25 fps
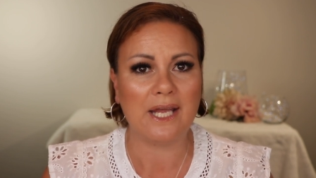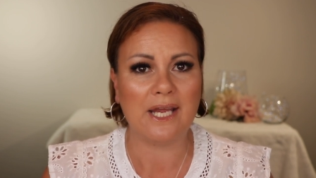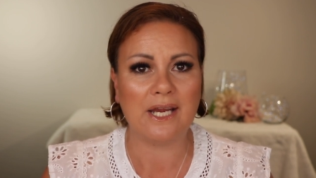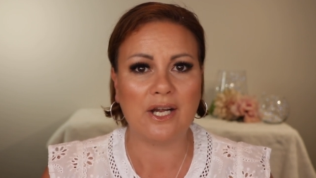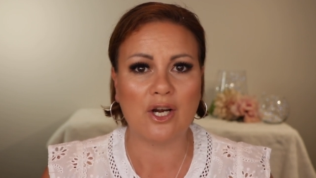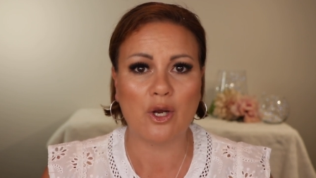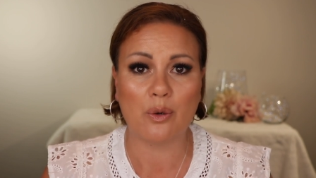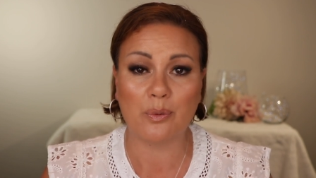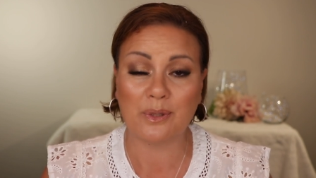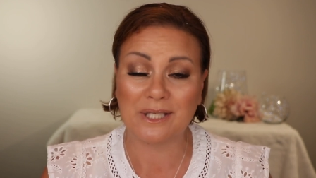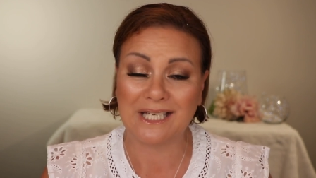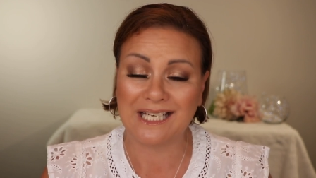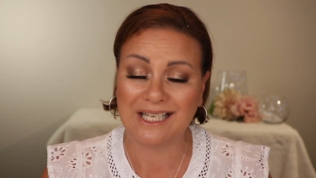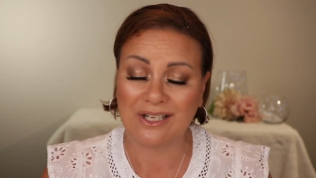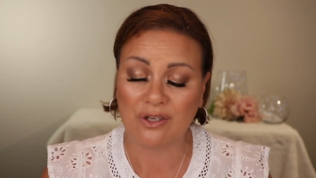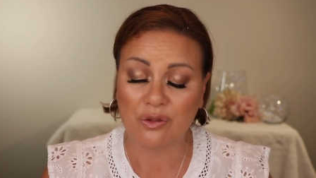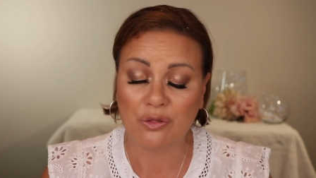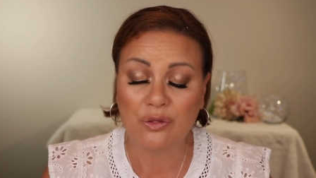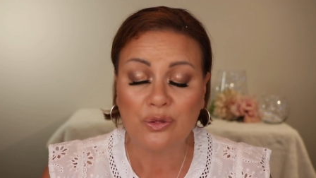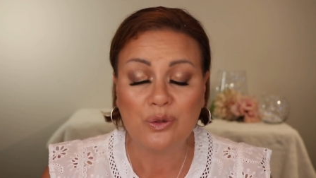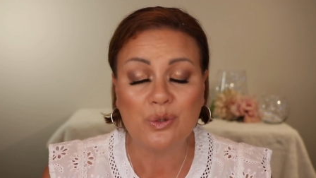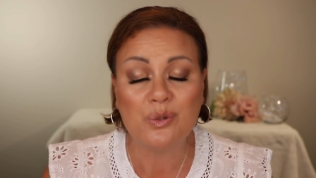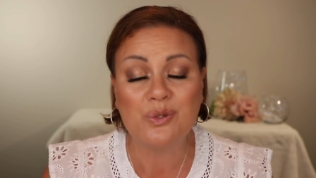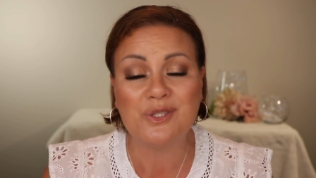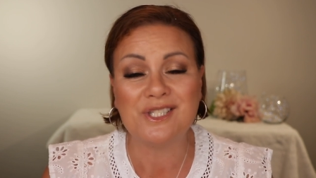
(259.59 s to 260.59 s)
and I would get
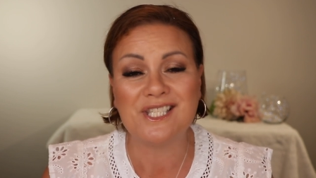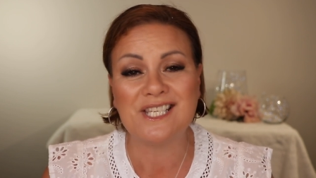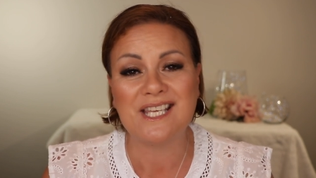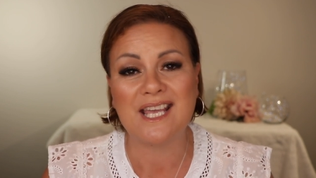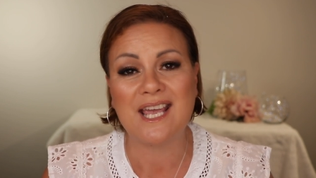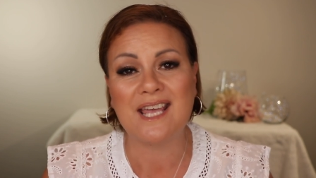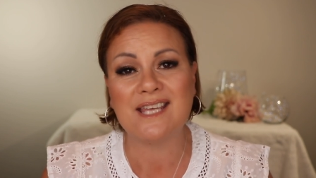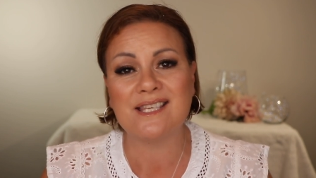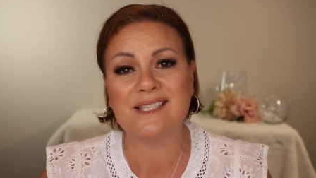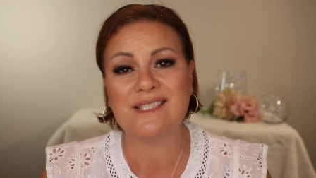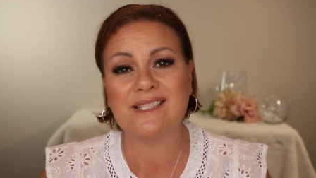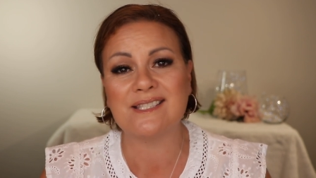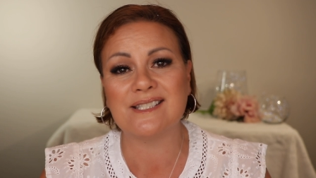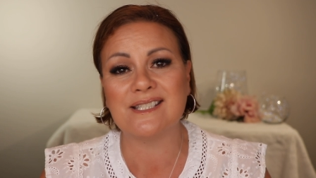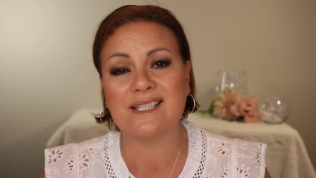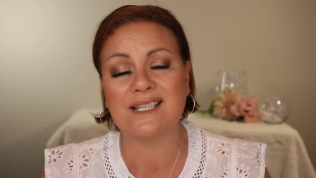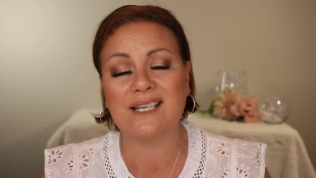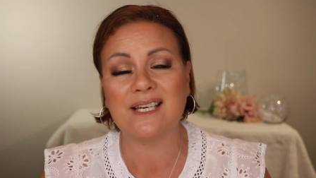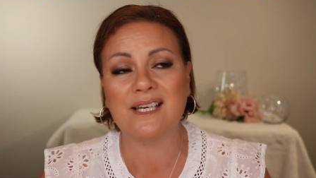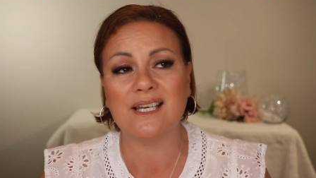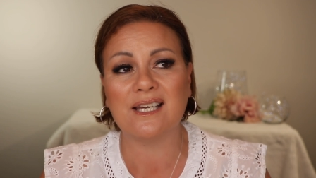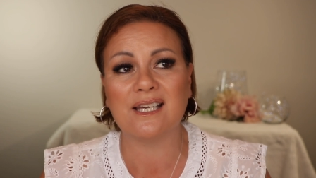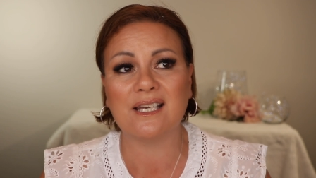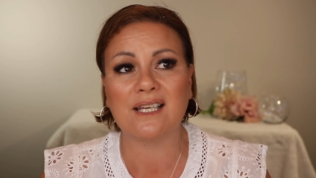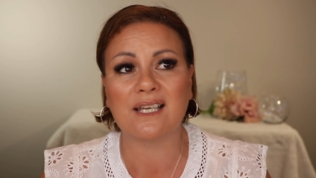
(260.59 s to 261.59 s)

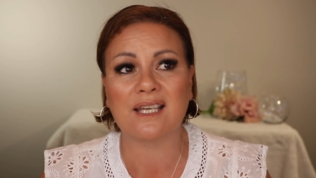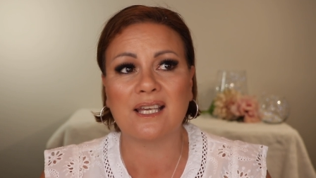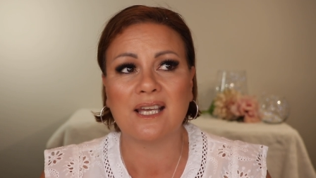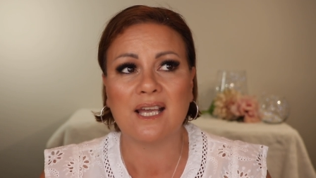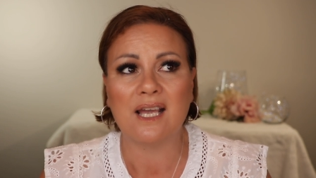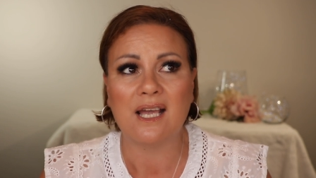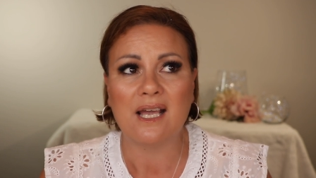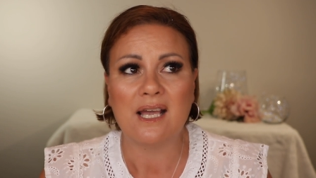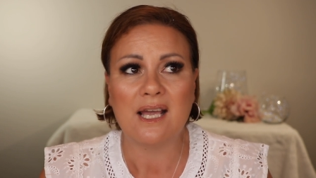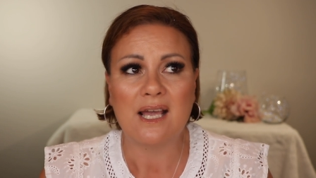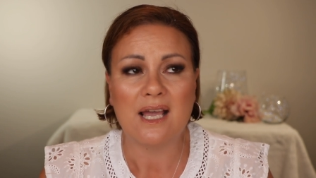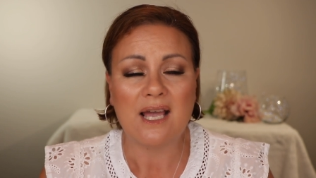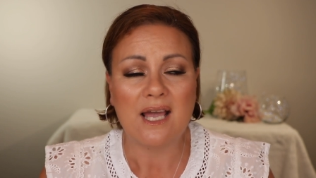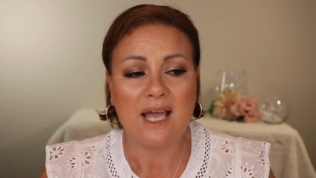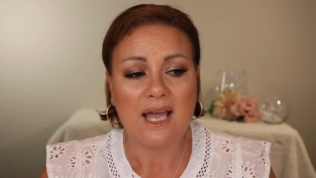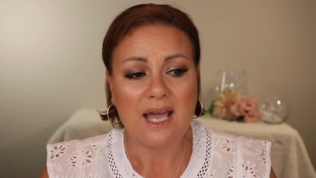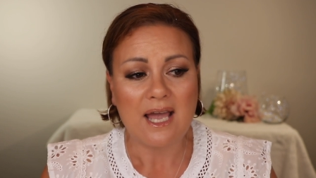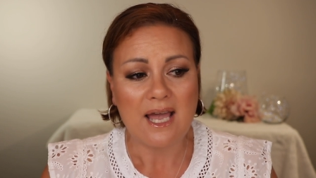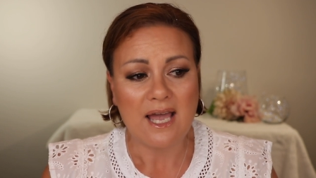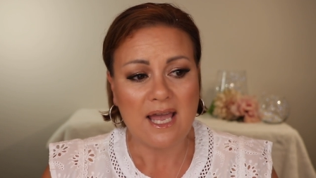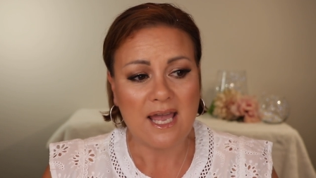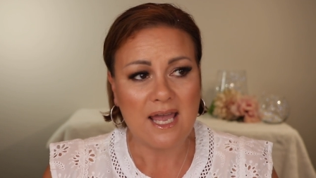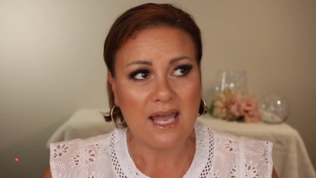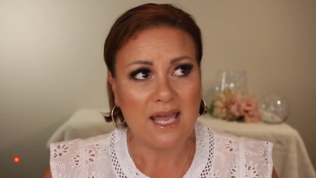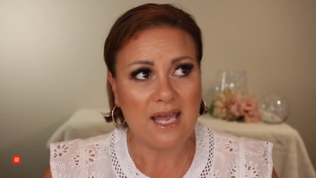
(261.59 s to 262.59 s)
enthusiastic
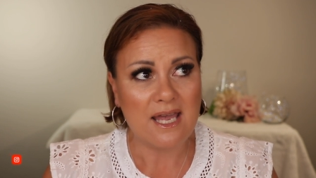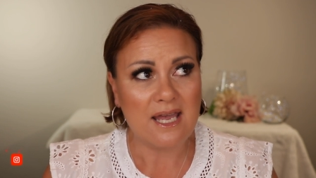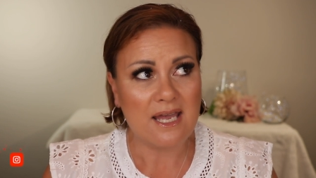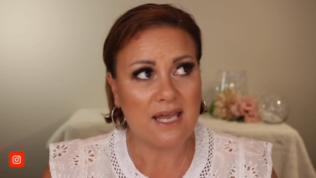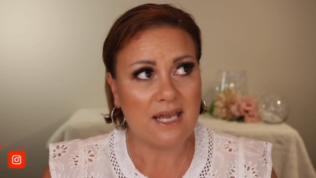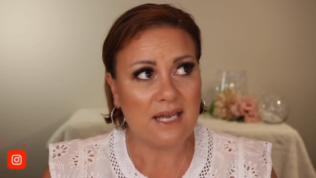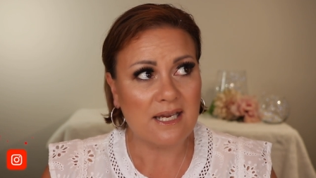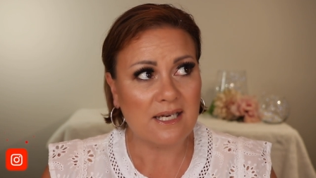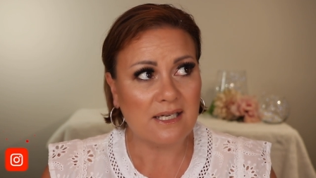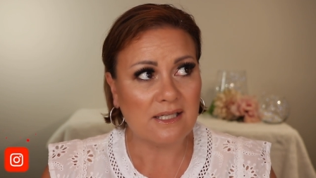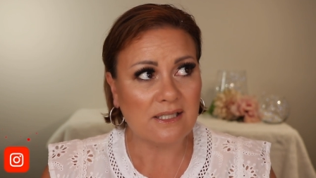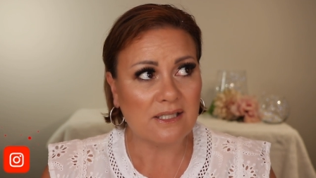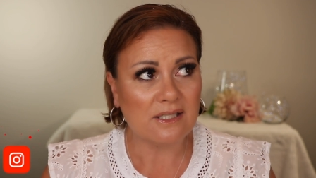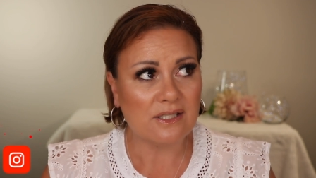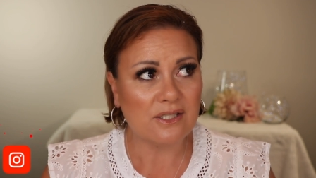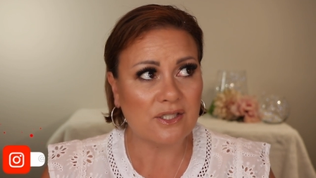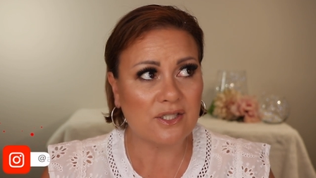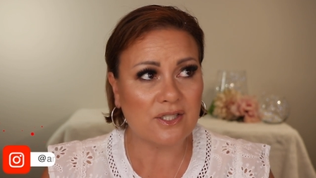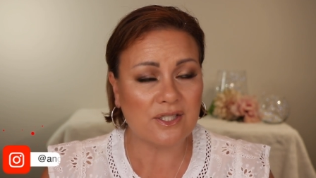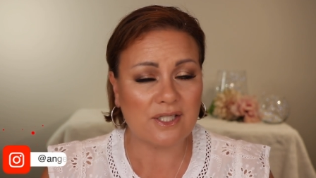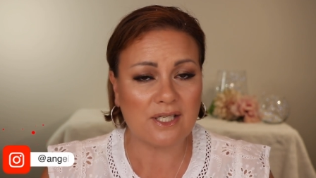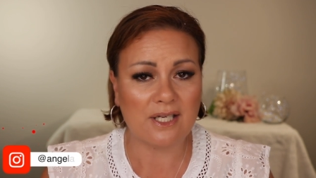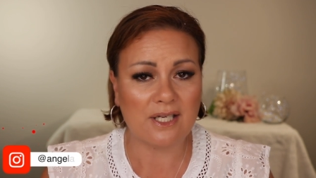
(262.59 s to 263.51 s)
and